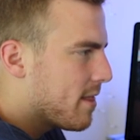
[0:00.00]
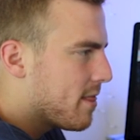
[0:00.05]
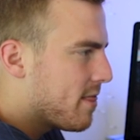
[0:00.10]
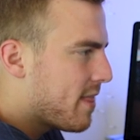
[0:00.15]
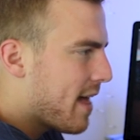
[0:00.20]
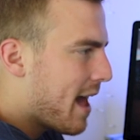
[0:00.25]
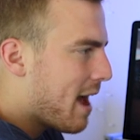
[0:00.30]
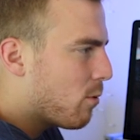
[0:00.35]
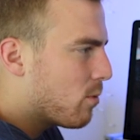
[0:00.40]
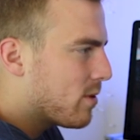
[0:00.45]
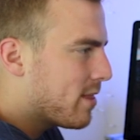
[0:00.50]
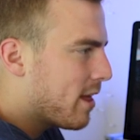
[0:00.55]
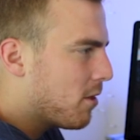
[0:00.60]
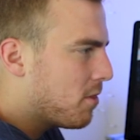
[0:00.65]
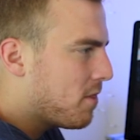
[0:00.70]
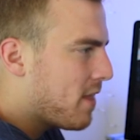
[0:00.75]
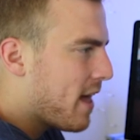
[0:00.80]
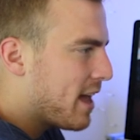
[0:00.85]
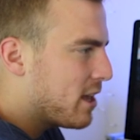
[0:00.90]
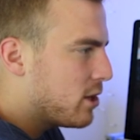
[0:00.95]

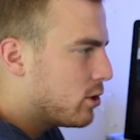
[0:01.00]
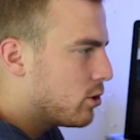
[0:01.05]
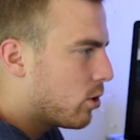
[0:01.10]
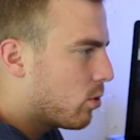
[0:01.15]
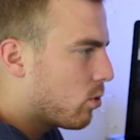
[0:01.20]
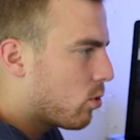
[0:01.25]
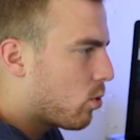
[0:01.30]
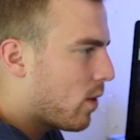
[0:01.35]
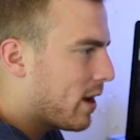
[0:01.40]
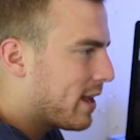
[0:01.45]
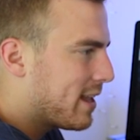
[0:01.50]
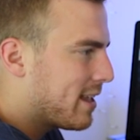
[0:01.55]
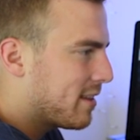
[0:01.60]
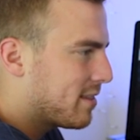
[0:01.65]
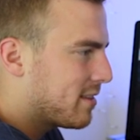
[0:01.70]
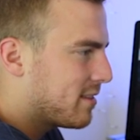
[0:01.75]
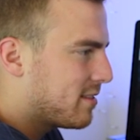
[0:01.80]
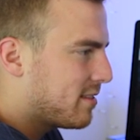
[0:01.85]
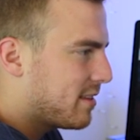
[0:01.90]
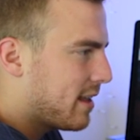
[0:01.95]
Without that, you don't quite
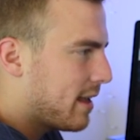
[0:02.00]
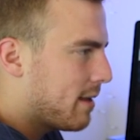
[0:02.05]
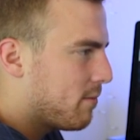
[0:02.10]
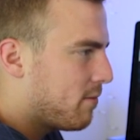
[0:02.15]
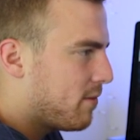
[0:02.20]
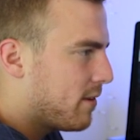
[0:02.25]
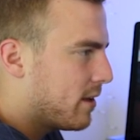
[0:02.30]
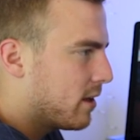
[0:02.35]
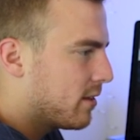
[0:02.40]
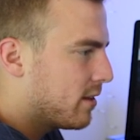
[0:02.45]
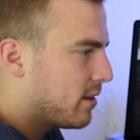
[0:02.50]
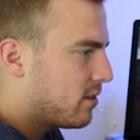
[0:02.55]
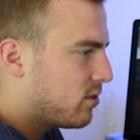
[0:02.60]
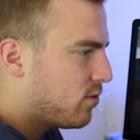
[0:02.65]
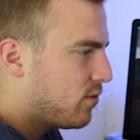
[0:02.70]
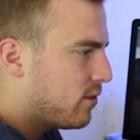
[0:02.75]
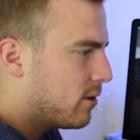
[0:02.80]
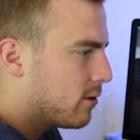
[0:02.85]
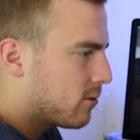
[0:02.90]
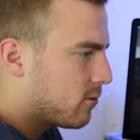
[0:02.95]
get the same feel. This
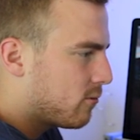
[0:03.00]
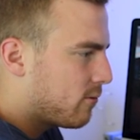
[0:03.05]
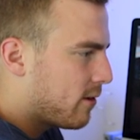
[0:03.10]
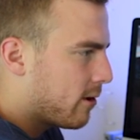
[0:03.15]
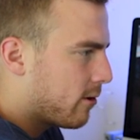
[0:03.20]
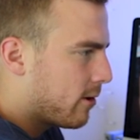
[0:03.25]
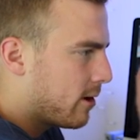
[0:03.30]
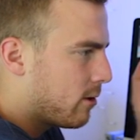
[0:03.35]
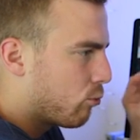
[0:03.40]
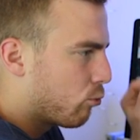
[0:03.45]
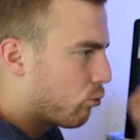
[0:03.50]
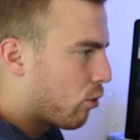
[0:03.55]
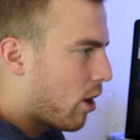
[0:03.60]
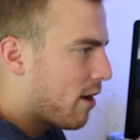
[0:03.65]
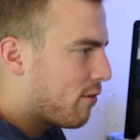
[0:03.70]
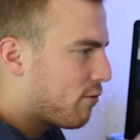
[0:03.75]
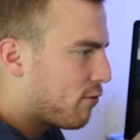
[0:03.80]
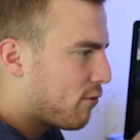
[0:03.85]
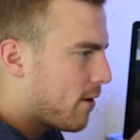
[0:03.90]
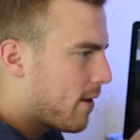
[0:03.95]
feels very
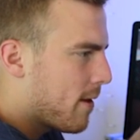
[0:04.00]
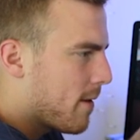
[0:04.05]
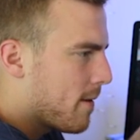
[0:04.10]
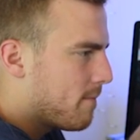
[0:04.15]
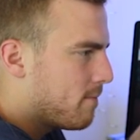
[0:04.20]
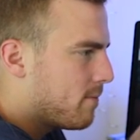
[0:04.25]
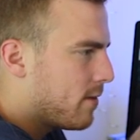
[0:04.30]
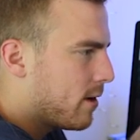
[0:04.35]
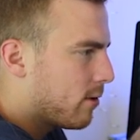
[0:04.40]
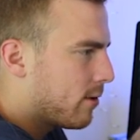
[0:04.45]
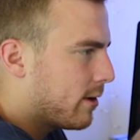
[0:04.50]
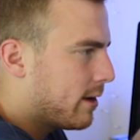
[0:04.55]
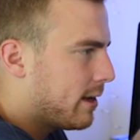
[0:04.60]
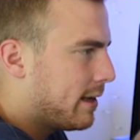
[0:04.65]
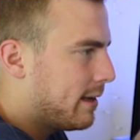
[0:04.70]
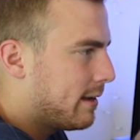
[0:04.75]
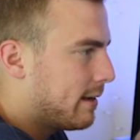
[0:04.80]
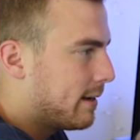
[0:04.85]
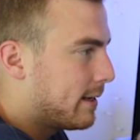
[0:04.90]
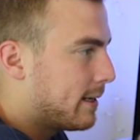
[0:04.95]
rough,
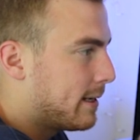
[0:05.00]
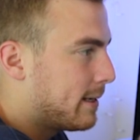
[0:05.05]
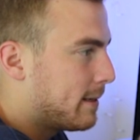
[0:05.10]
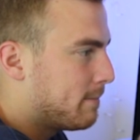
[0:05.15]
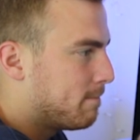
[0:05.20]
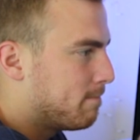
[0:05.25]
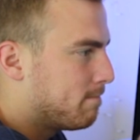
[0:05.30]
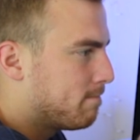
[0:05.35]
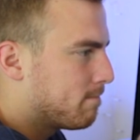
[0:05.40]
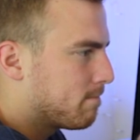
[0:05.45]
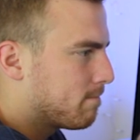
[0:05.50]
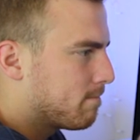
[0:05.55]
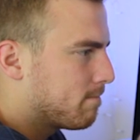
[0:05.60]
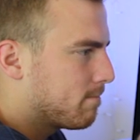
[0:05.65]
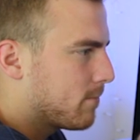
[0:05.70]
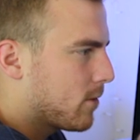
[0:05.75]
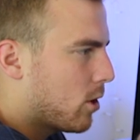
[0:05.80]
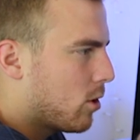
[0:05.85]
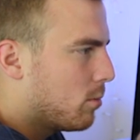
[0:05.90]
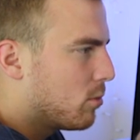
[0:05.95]
very
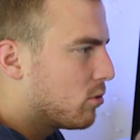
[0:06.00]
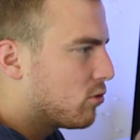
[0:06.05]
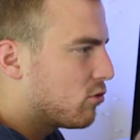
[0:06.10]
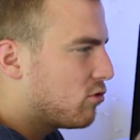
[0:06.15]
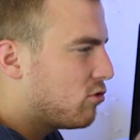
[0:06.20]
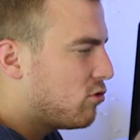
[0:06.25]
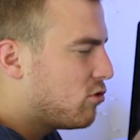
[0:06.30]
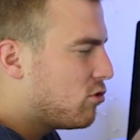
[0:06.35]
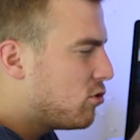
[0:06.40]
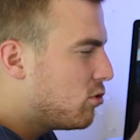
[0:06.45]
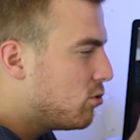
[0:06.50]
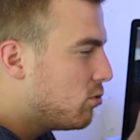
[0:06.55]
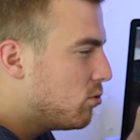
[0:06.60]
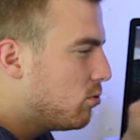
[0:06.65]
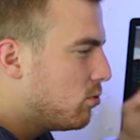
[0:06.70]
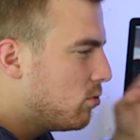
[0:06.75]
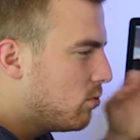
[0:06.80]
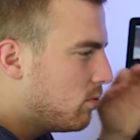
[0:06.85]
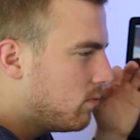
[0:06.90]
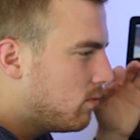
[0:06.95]
almost
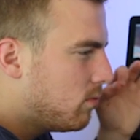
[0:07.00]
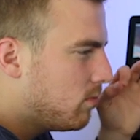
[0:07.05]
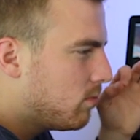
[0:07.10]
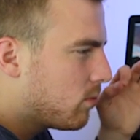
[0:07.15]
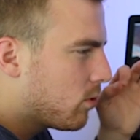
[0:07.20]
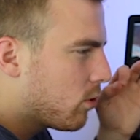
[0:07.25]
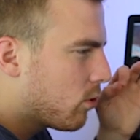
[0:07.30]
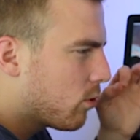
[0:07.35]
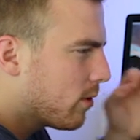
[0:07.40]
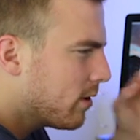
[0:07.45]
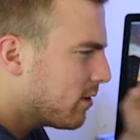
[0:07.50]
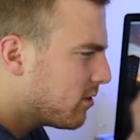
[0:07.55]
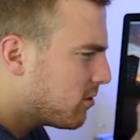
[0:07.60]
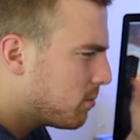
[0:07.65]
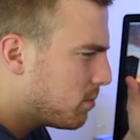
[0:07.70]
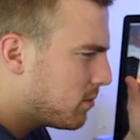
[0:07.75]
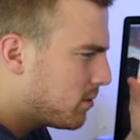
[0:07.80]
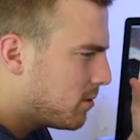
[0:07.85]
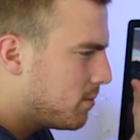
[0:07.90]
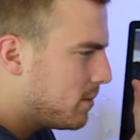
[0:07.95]
too
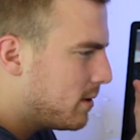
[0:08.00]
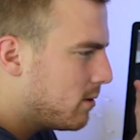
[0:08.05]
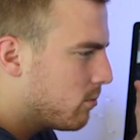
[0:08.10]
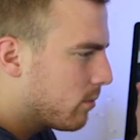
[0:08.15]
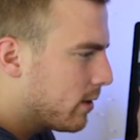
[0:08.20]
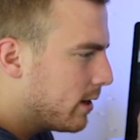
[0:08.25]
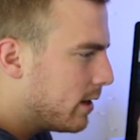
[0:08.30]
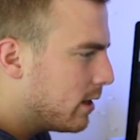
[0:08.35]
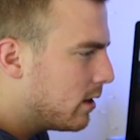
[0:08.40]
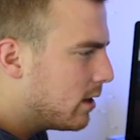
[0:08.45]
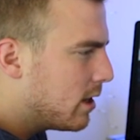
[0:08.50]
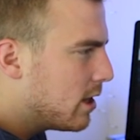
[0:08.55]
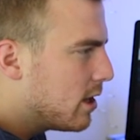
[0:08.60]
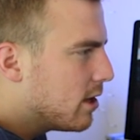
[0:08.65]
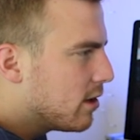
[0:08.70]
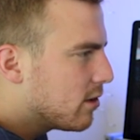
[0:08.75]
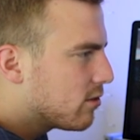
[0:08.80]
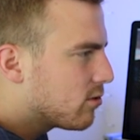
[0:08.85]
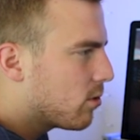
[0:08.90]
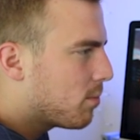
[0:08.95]
crisp to be real.
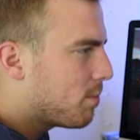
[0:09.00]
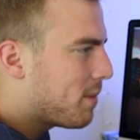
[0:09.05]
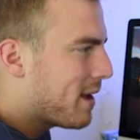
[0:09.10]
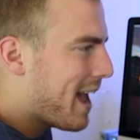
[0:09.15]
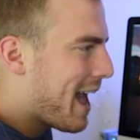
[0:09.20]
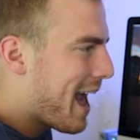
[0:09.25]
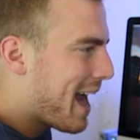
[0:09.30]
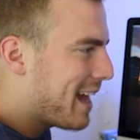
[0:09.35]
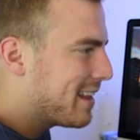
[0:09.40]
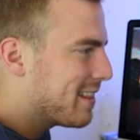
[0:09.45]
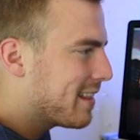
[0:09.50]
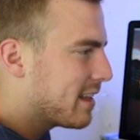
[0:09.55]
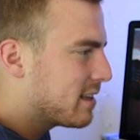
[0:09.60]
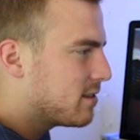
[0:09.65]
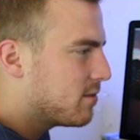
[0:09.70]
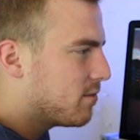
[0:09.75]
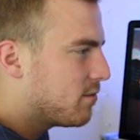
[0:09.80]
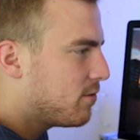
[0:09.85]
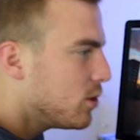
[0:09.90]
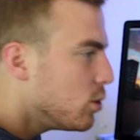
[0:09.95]
So by adding
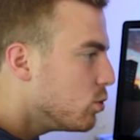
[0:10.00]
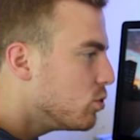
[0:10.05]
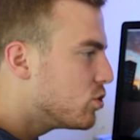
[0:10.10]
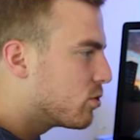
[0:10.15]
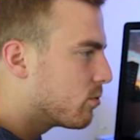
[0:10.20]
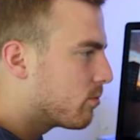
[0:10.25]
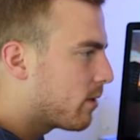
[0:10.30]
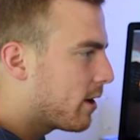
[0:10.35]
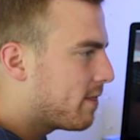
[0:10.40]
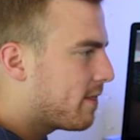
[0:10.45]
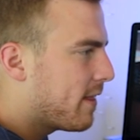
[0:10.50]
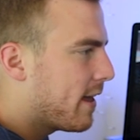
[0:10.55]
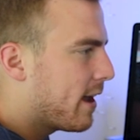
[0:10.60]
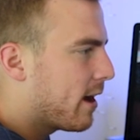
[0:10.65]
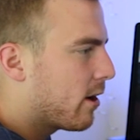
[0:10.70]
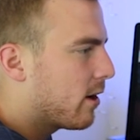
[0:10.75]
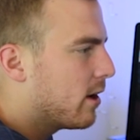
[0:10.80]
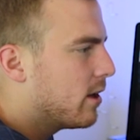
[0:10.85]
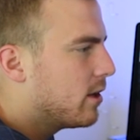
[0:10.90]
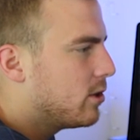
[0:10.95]
that diffusion right
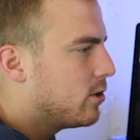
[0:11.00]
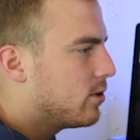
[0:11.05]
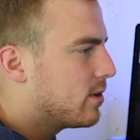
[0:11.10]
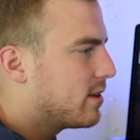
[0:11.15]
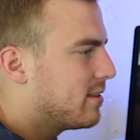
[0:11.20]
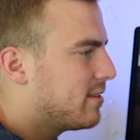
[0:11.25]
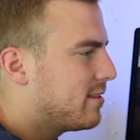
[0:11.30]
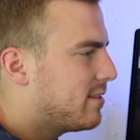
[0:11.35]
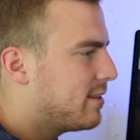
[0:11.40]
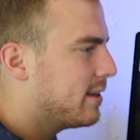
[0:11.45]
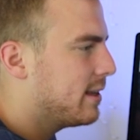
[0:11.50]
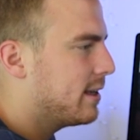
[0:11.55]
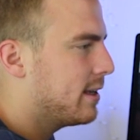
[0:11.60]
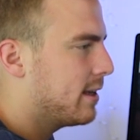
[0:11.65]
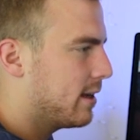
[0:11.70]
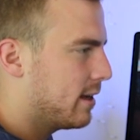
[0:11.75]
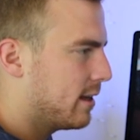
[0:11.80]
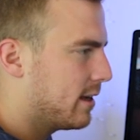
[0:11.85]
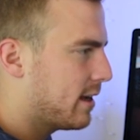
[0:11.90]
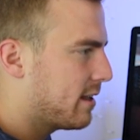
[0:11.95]
there, you can
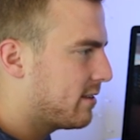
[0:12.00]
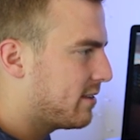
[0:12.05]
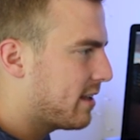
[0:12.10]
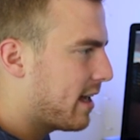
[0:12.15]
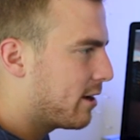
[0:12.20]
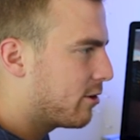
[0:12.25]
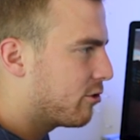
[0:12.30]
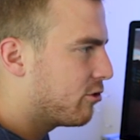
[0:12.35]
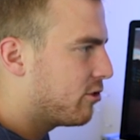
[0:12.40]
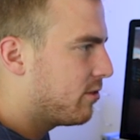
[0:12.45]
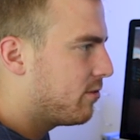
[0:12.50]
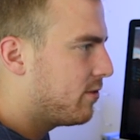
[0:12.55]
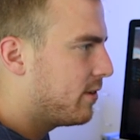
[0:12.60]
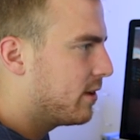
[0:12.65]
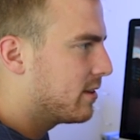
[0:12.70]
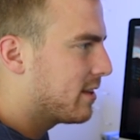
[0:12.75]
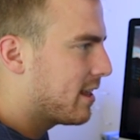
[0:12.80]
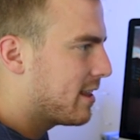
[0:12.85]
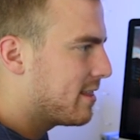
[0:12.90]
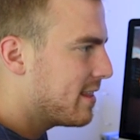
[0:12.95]
see a nice energy
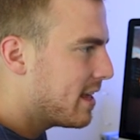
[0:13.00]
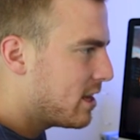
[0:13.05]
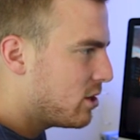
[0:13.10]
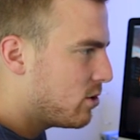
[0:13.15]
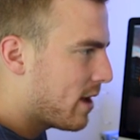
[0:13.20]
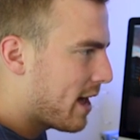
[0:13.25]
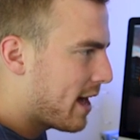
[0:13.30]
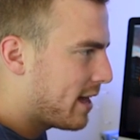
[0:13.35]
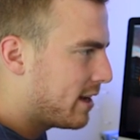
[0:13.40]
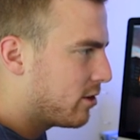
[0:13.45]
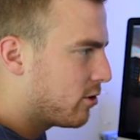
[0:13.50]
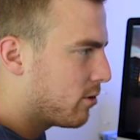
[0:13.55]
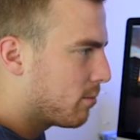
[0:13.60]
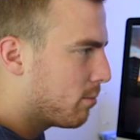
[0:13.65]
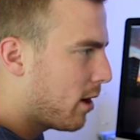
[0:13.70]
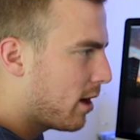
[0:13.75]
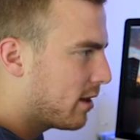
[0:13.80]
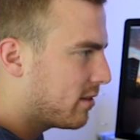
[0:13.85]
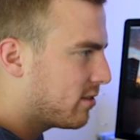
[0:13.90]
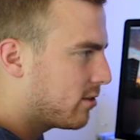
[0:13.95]
field. And then you add in your
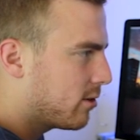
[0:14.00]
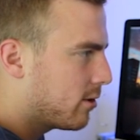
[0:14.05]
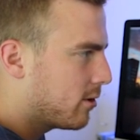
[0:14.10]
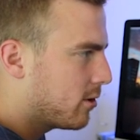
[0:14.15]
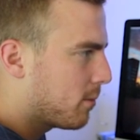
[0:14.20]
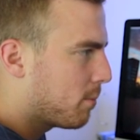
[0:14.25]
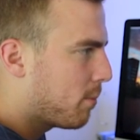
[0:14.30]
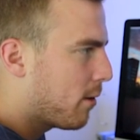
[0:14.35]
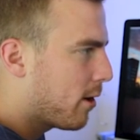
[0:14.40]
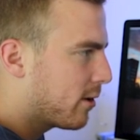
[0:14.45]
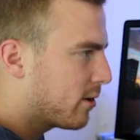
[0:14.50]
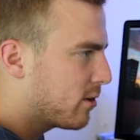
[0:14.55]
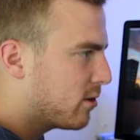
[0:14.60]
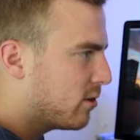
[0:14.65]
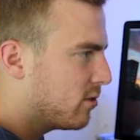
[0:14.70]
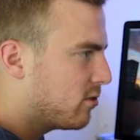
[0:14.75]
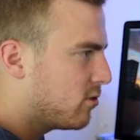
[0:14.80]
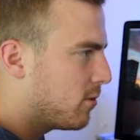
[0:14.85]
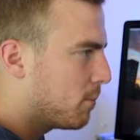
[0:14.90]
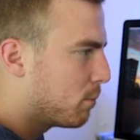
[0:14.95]
monster, your
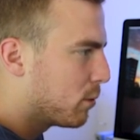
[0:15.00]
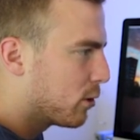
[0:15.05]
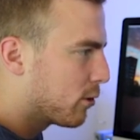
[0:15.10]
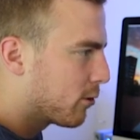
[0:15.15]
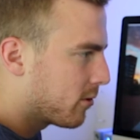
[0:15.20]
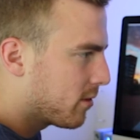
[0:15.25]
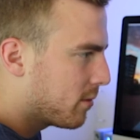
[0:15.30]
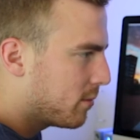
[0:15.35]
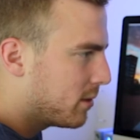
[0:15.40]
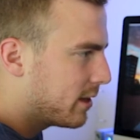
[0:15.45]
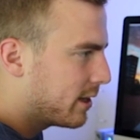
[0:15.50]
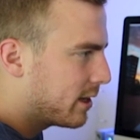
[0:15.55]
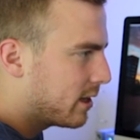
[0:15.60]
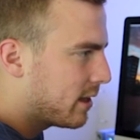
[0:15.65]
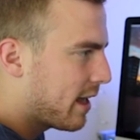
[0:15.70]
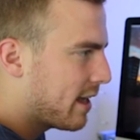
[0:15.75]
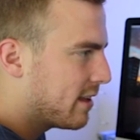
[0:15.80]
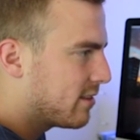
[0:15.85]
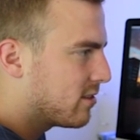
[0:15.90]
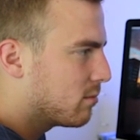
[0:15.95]
particles, you blur them a
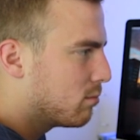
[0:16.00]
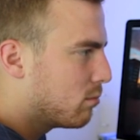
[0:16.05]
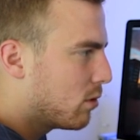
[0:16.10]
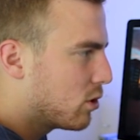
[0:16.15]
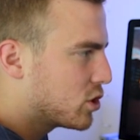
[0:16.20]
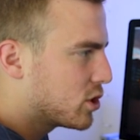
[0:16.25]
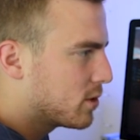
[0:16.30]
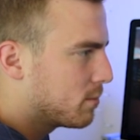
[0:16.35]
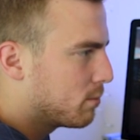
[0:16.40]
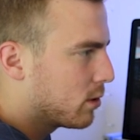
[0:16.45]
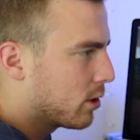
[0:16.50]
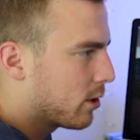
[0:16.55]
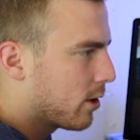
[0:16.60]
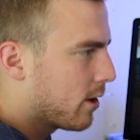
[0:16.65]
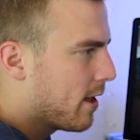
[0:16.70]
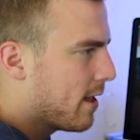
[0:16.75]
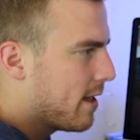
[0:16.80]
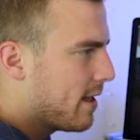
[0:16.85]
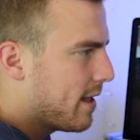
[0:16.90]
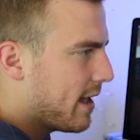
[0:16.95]
little, add some motion
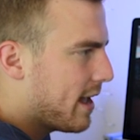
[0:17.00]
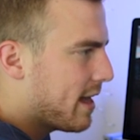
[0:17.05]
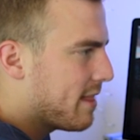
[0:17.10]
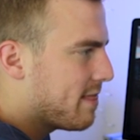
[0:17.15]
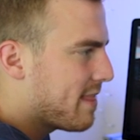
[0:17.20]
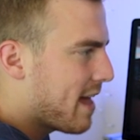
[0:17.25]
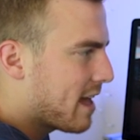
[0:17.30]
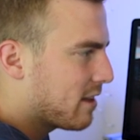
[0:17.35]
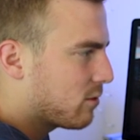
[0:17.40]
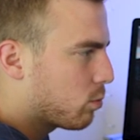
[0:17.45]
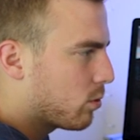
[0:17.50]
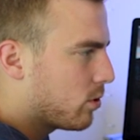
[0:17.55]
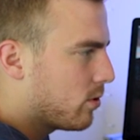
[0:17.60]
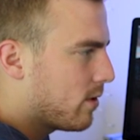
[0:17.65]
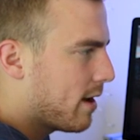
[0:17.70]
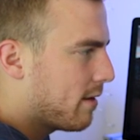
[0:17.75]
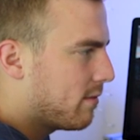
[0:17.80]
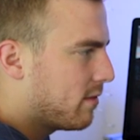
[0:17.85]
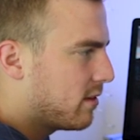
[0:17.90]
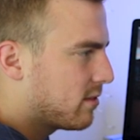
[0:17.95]
blur, and that's where
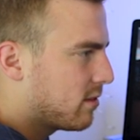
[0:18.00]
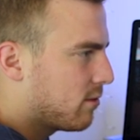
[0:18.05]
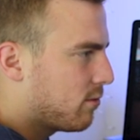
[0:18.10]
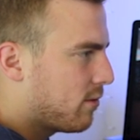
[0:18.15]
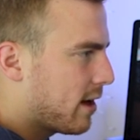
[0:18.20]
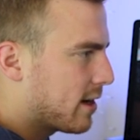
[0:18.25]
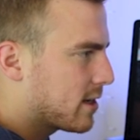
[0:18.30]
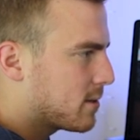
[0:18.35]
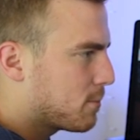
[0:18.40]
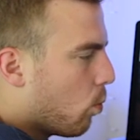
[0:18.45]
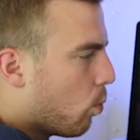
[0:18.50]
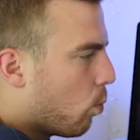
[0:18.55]
you have this effect.